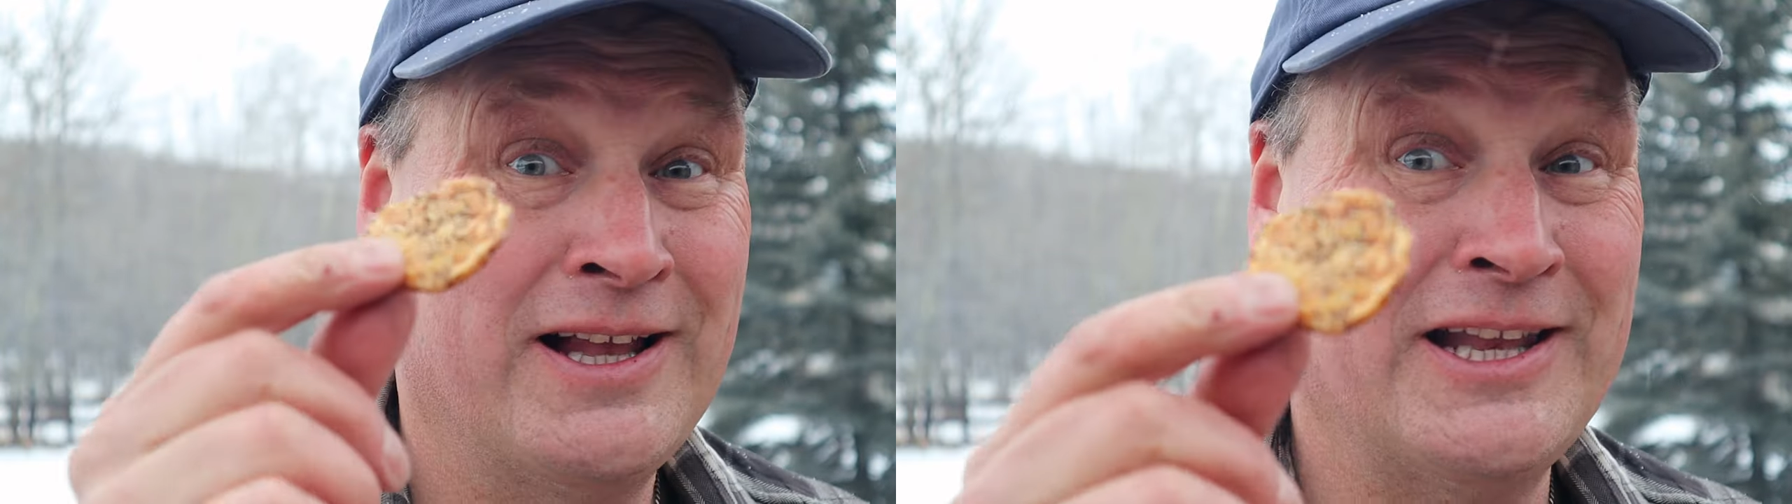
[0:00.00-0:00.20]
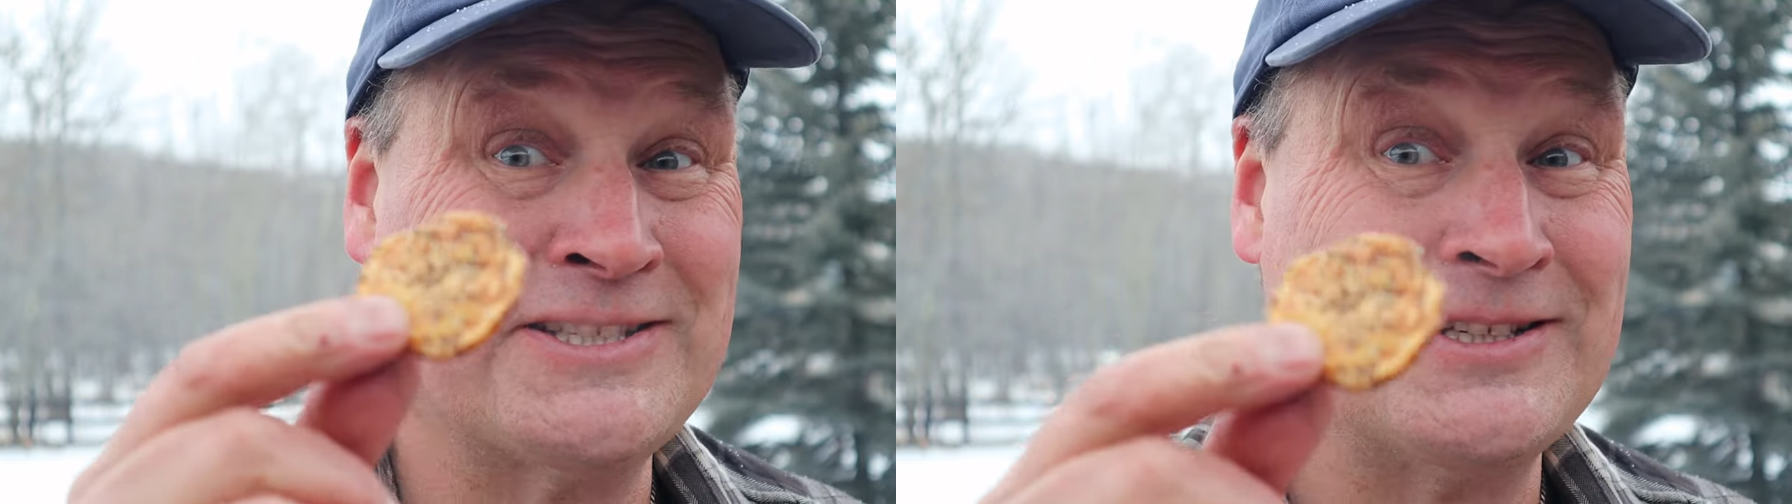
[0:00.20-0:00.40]

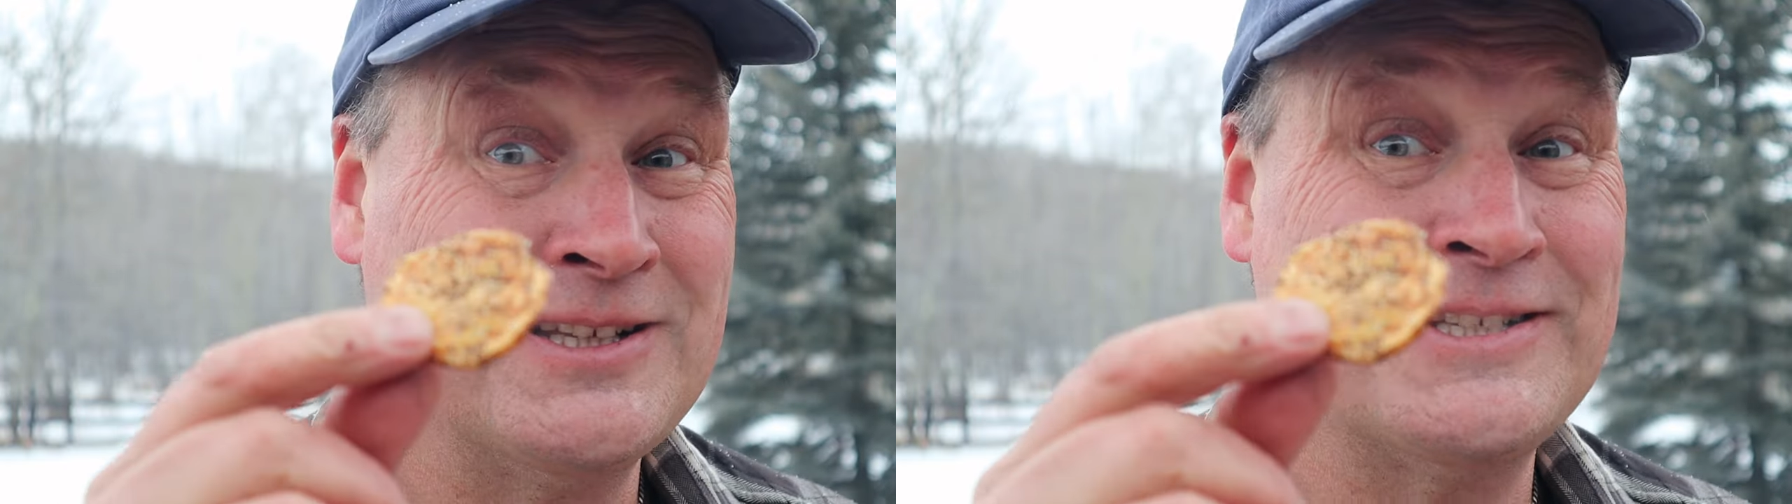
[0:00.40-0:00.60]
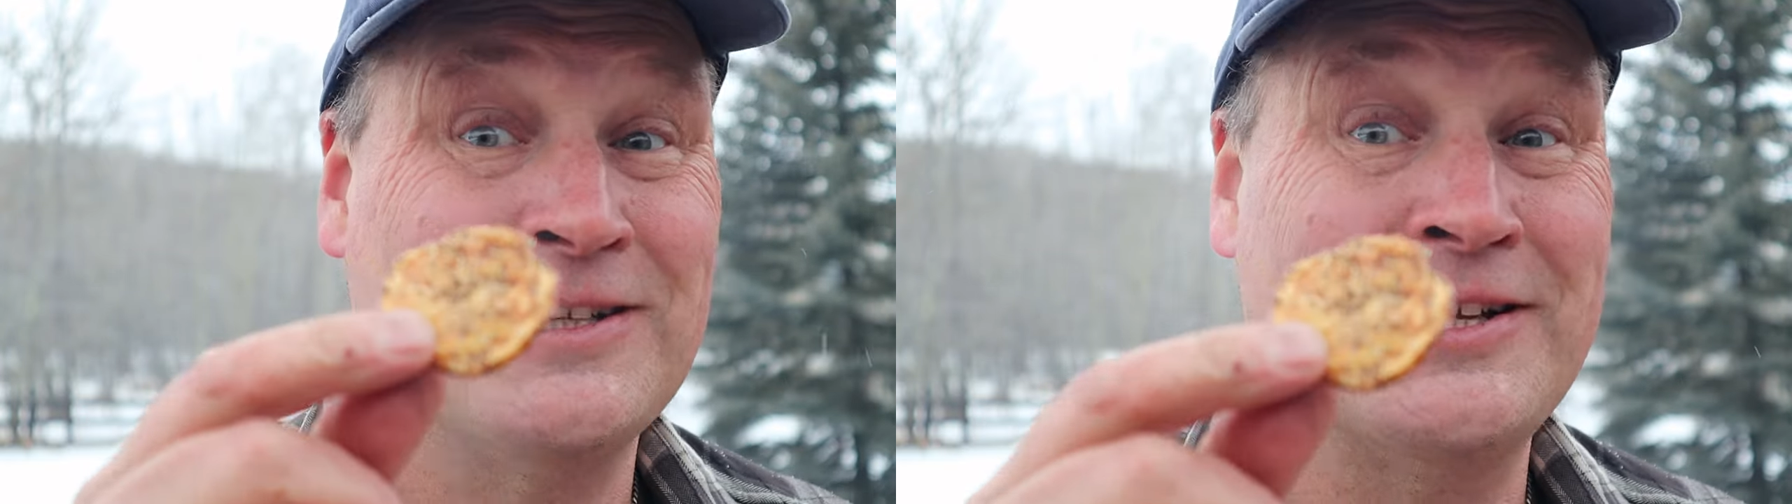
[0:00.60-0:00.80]
Listen,
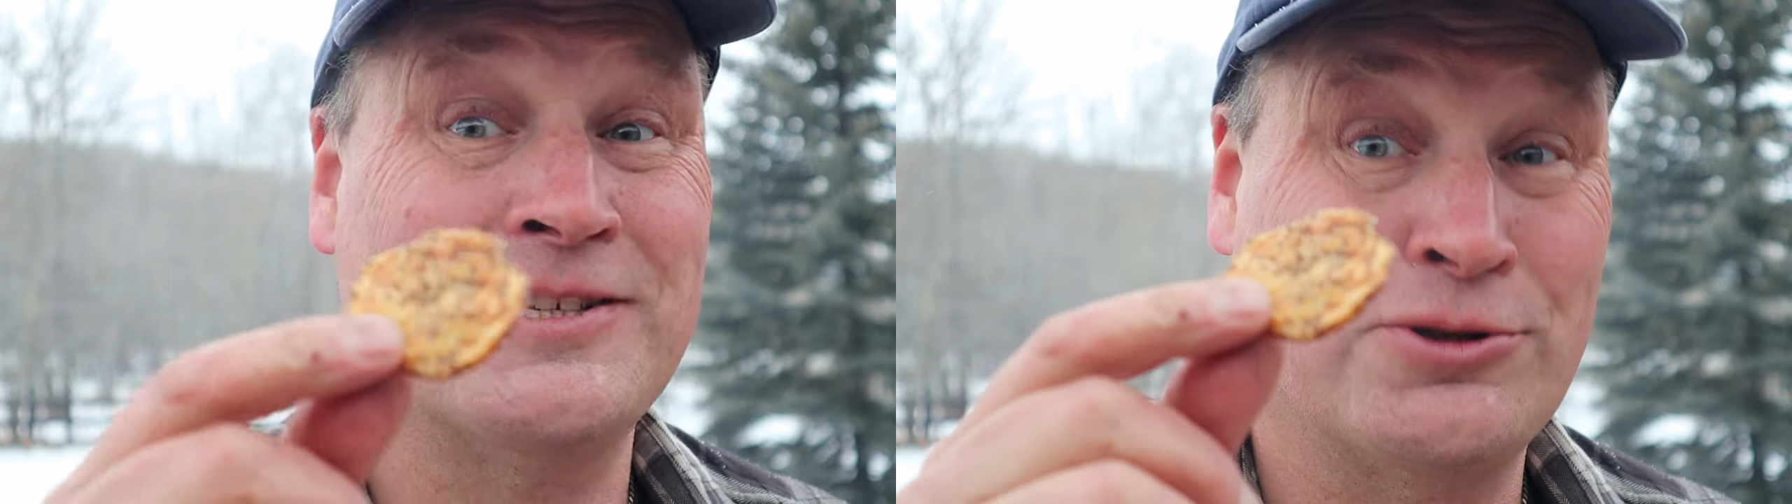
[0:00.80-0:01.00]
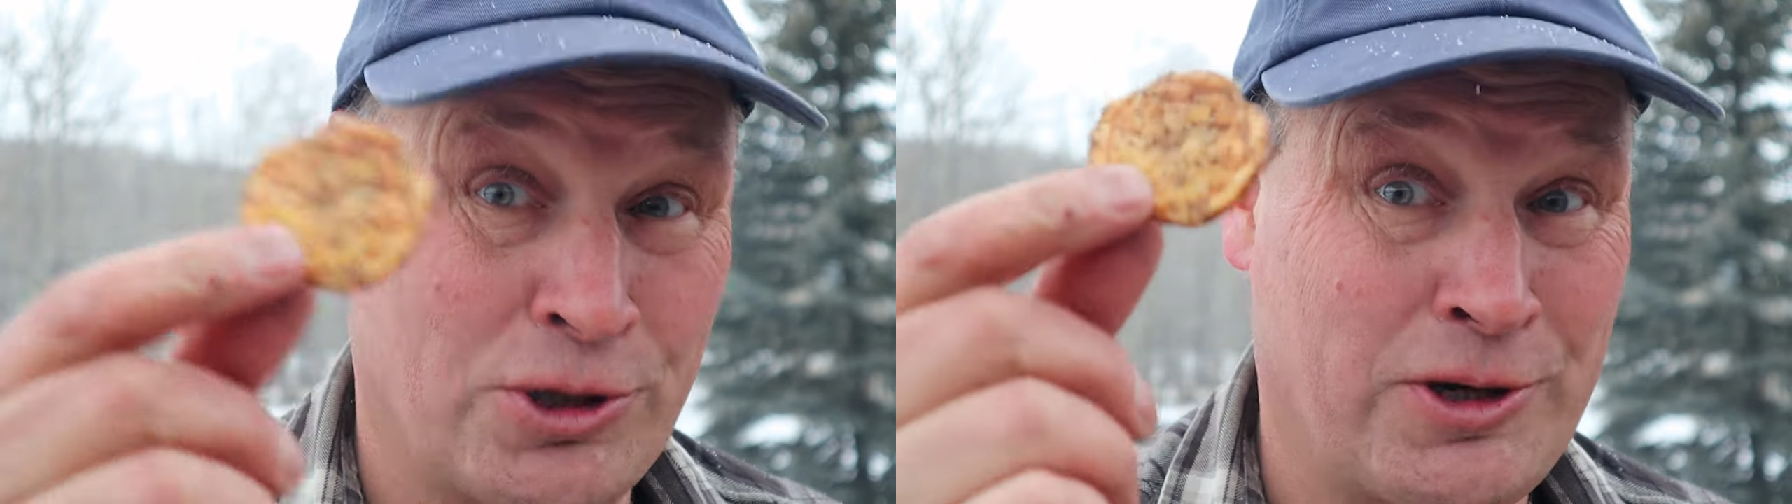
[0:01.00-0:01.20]

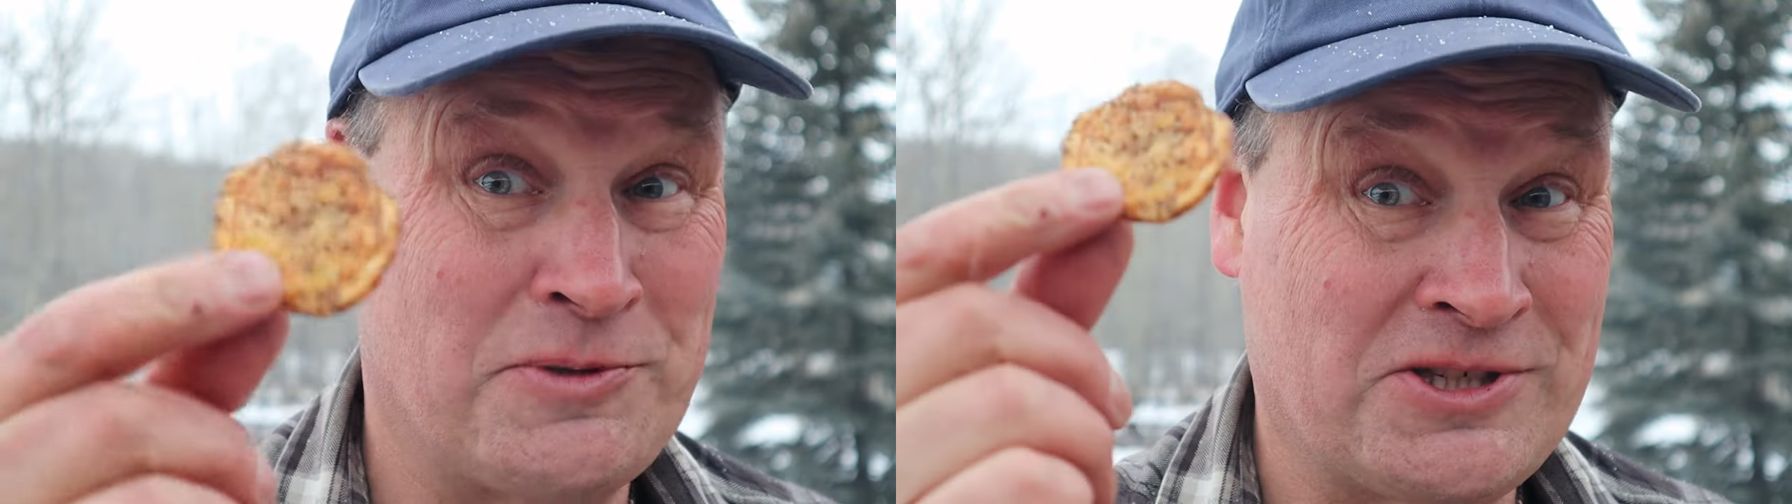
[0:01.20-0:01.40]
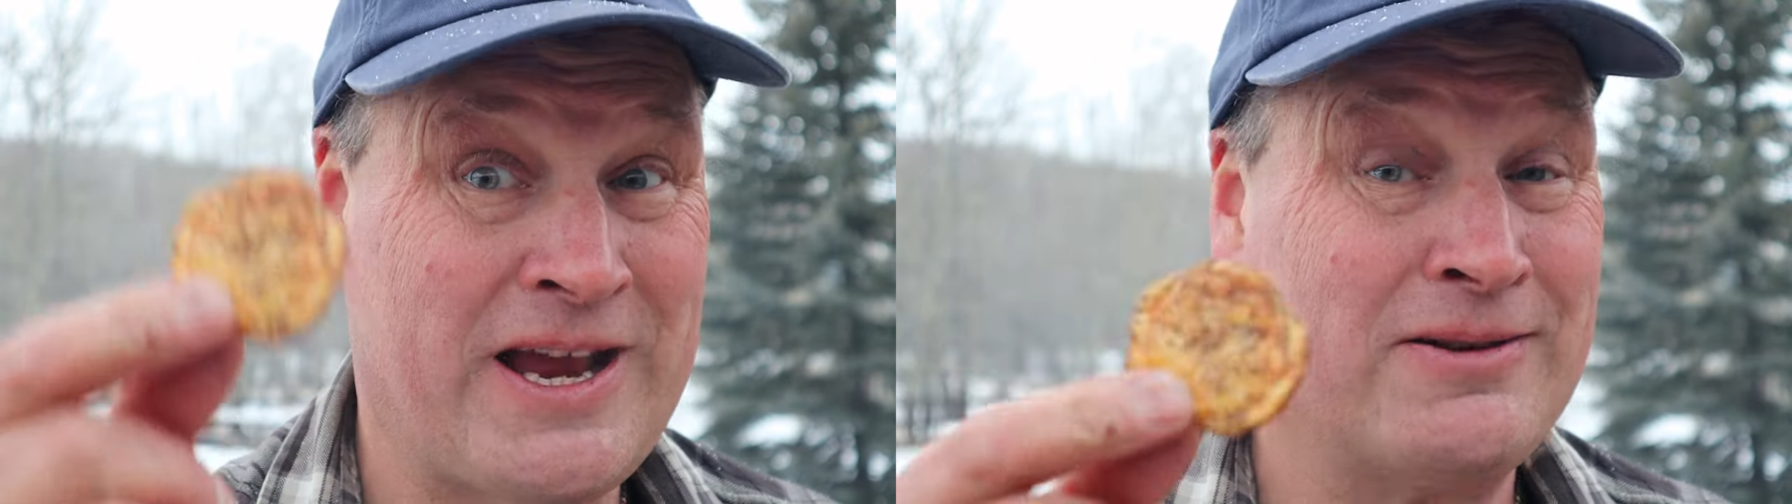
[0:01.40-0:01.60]
turn
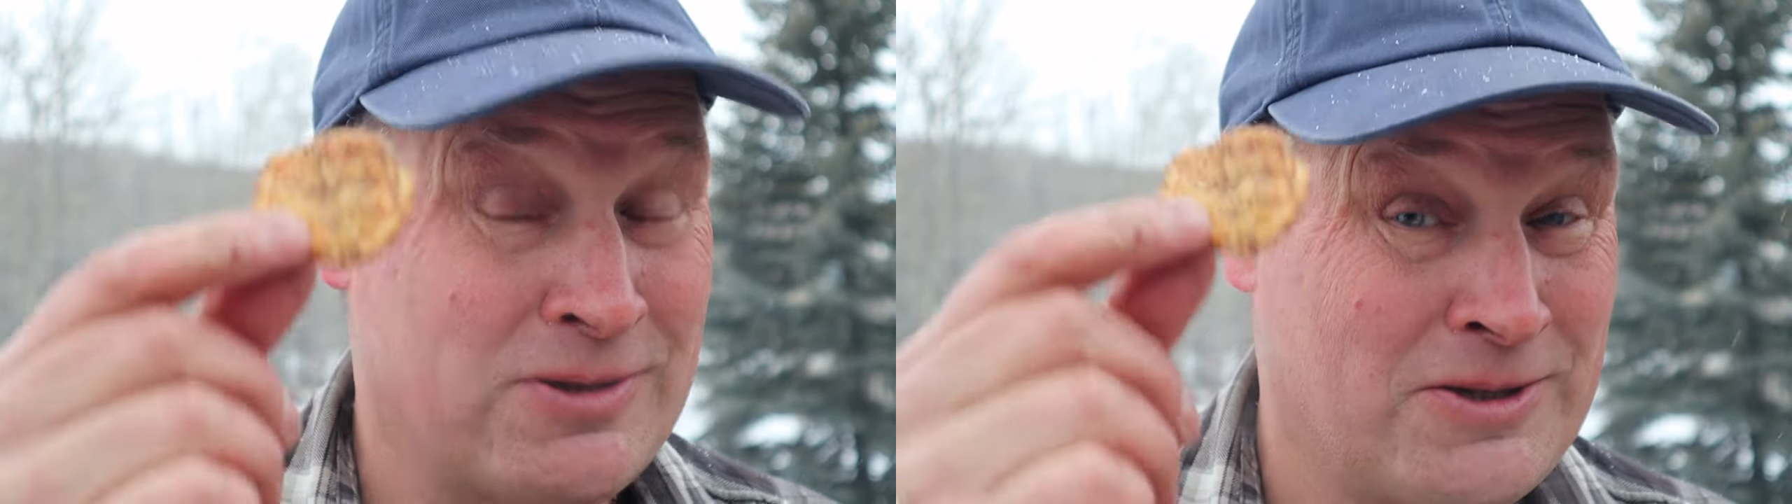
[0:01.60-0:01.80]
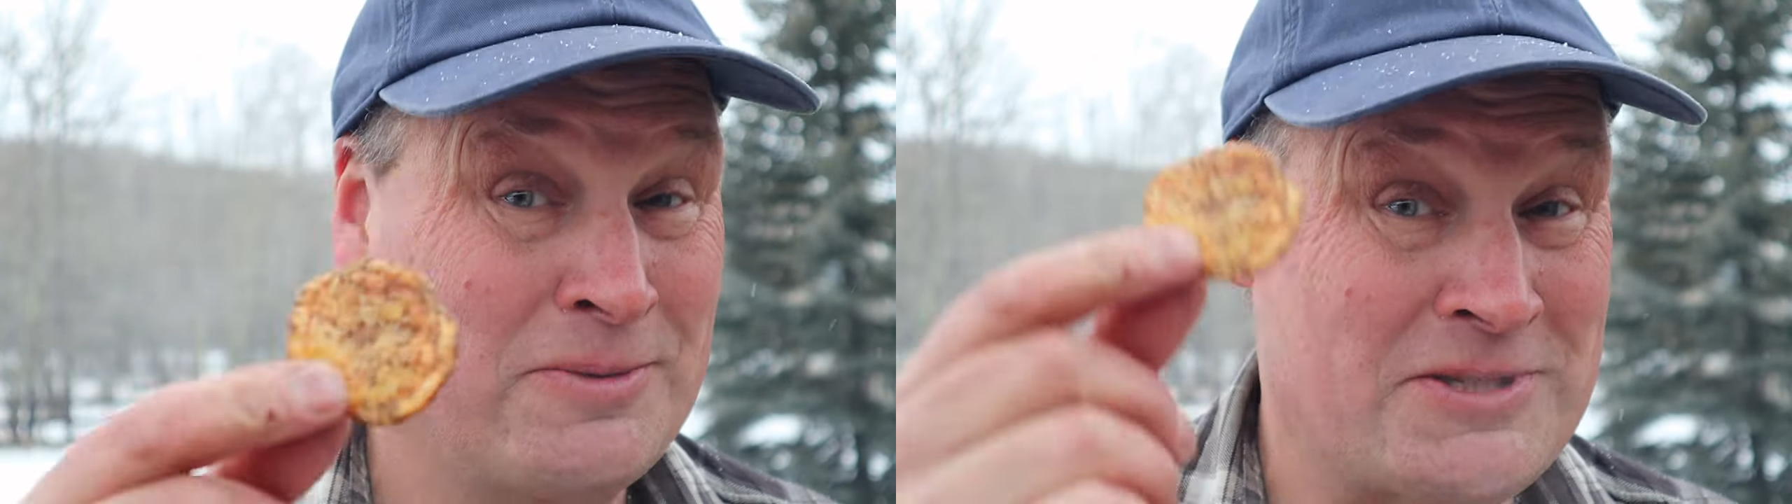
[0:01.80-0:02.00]
up your sound,